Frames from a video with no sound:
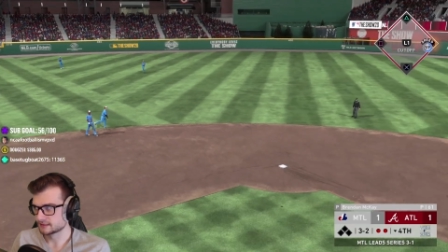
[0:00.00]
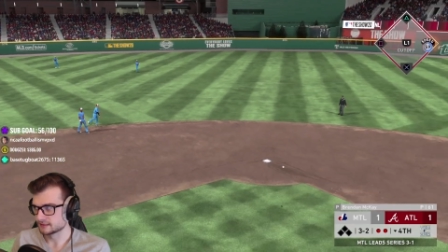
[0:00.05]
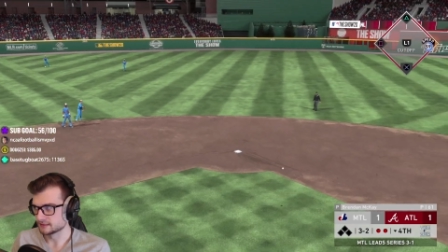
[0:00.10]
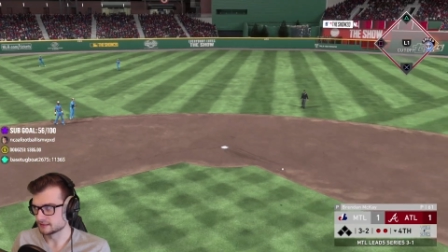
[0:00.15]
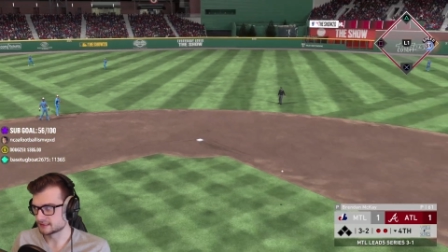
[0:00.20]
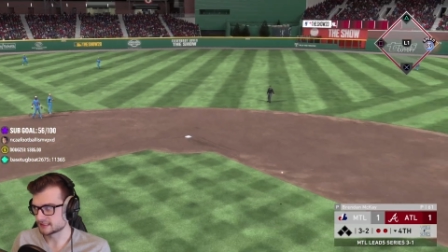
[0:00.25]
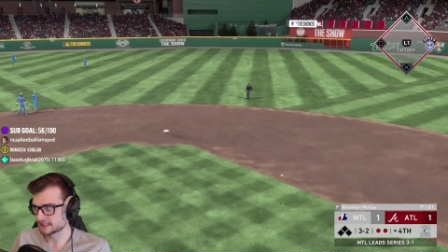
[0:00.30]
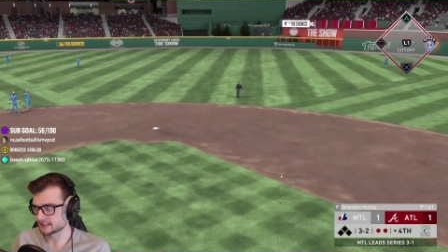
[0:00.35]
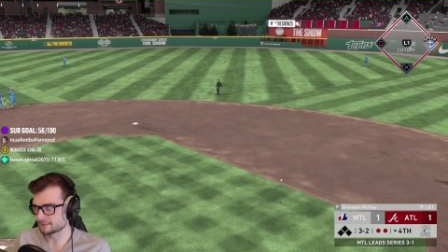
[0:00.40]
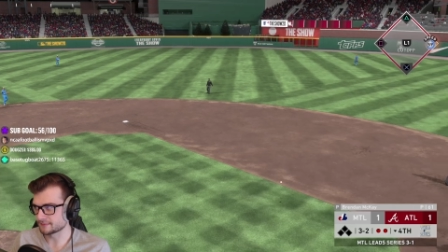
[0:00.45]

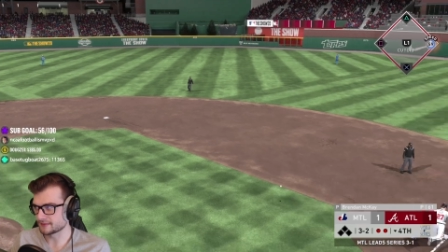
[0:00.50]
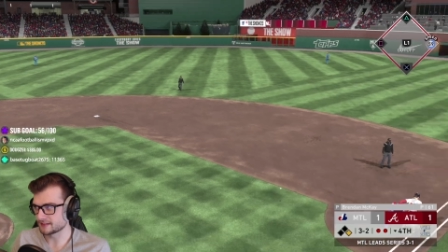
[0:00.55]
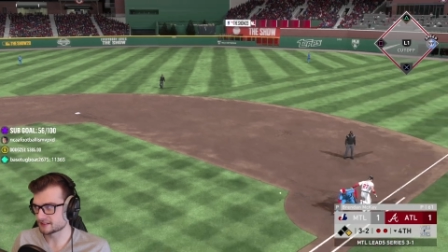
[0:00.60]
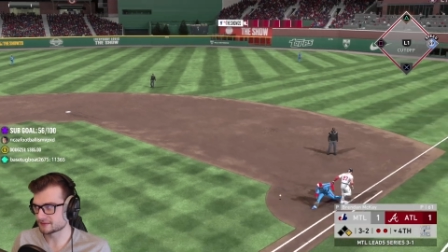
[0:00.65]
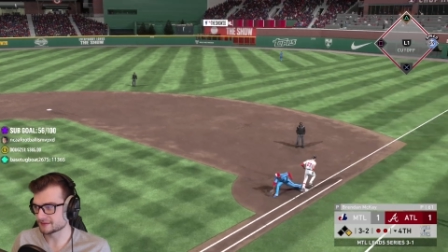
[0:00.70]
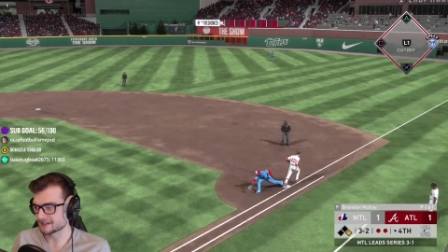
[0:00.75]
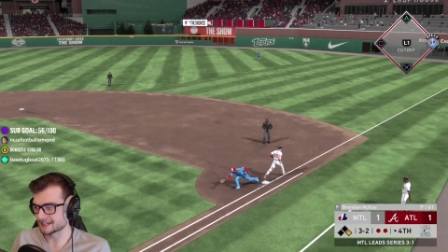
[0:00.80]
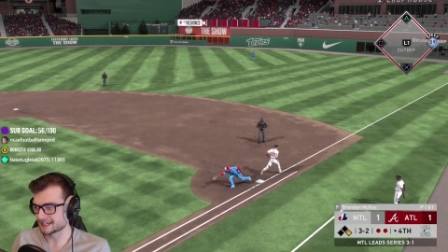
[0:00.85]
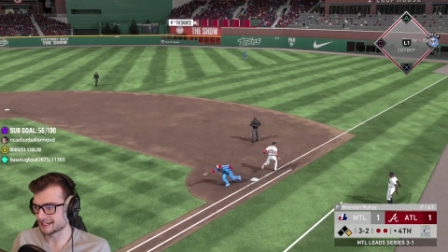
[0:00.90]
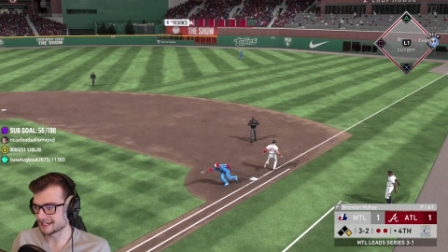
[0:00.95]
the second
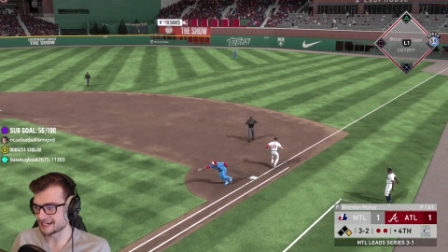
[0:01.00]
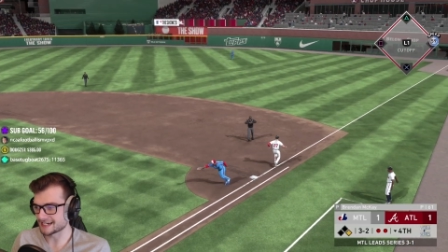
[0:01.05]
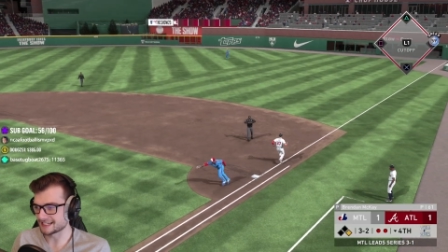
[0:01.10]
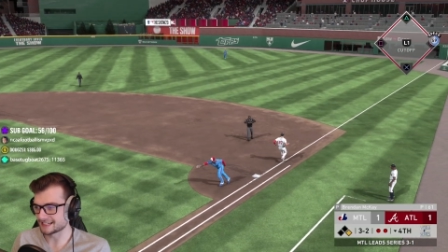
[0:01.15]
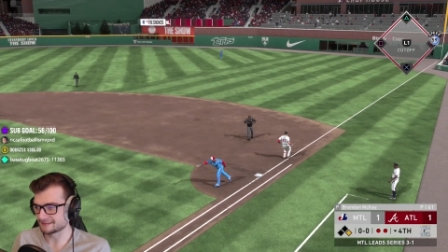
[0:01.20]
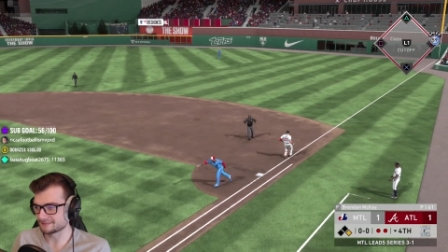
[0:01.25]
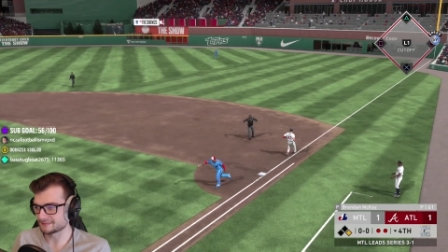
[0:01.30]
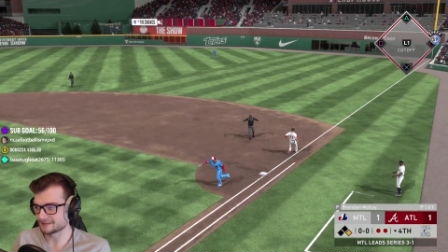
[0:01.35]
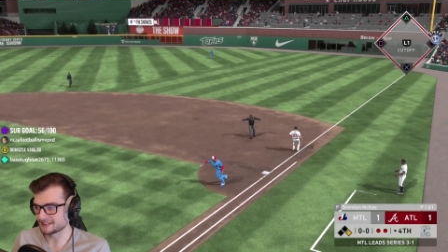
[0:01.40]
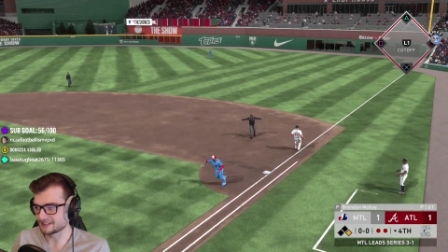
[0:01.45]
baseman
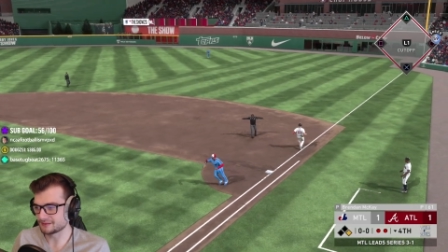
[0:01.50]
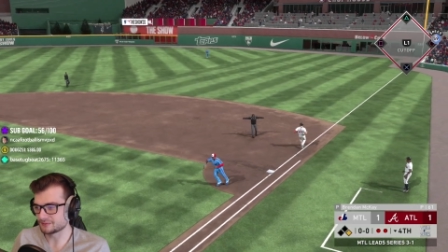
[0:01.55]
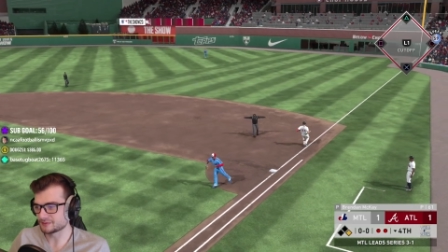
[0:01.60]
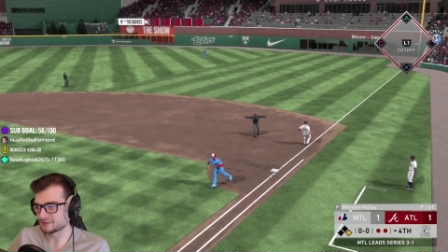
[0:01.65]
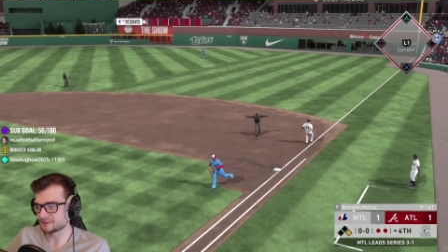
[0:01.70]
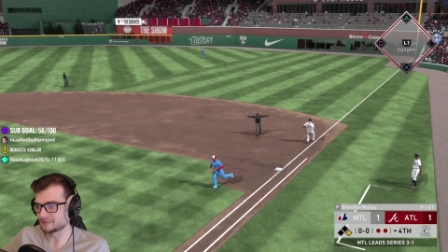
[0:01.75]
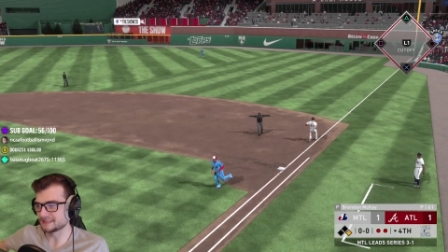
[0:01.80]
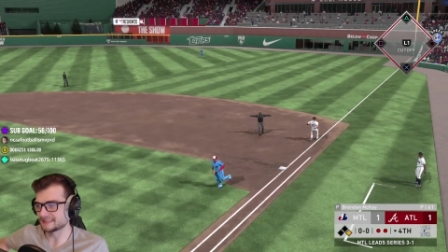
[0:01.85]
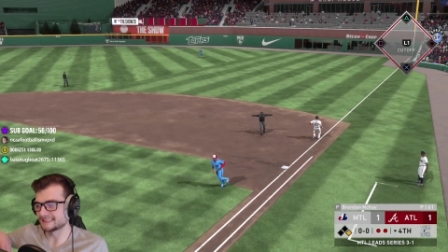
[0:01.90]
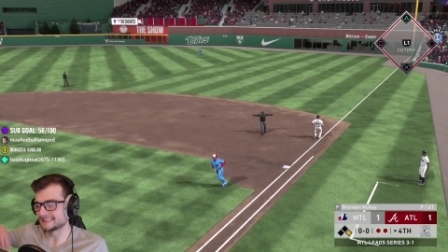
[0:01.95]
got it, but he
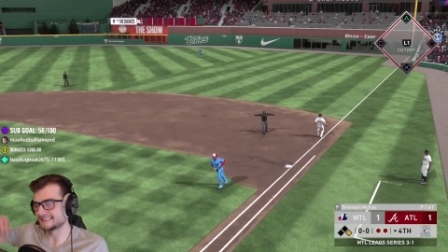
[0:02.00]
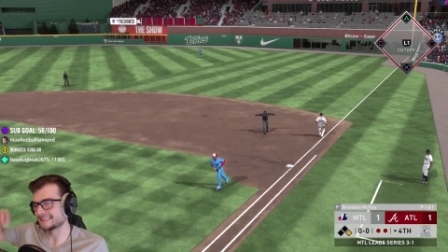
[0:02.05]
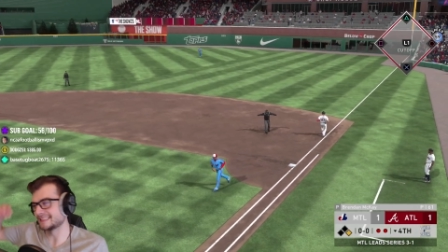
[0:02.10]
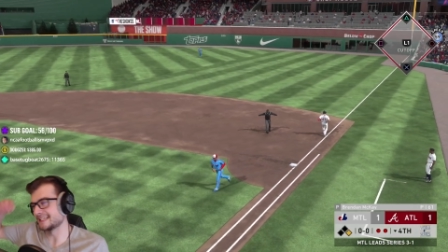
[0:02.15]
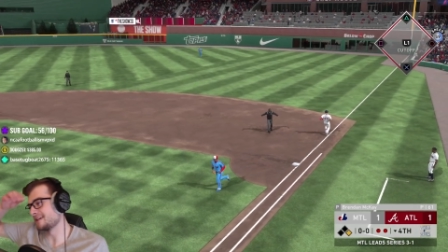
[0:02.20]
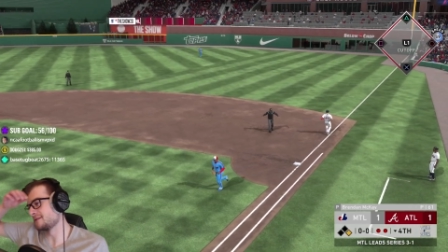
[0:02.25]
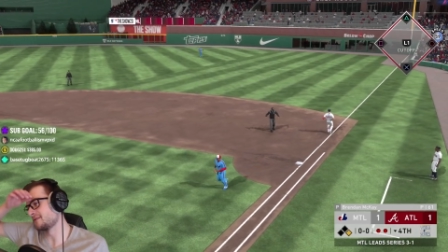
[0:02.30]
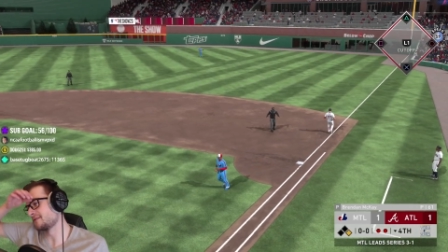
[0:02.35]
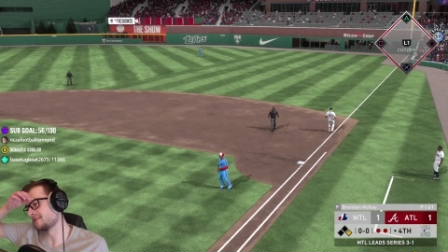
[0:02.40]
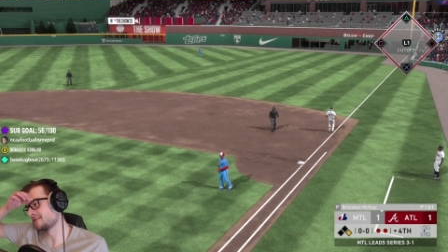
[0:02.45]
will be
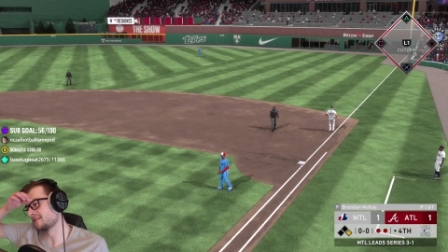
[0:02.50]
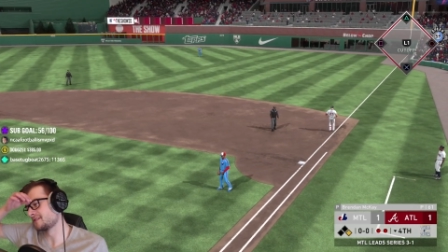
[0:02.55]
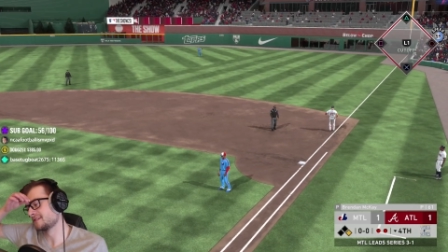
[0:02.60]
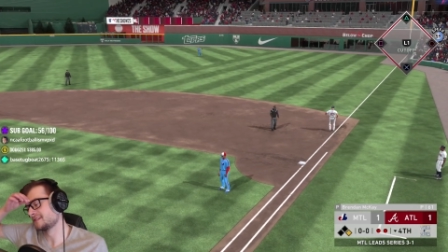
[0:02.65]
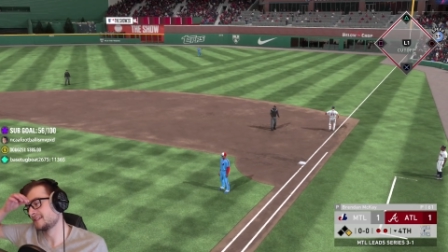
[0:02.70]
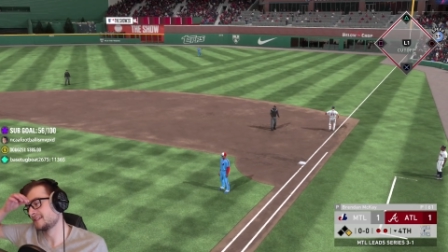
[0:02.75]
safe